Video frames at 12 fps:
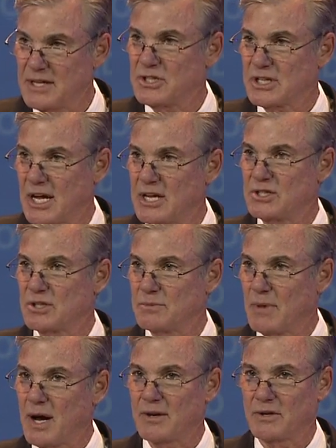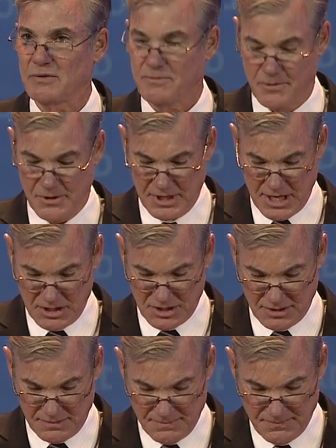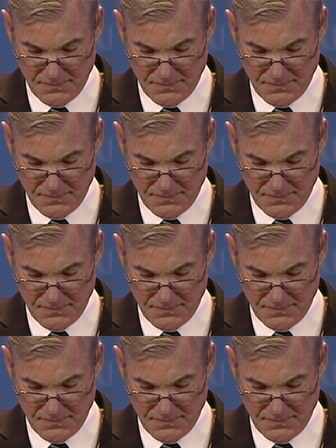education model for the nation.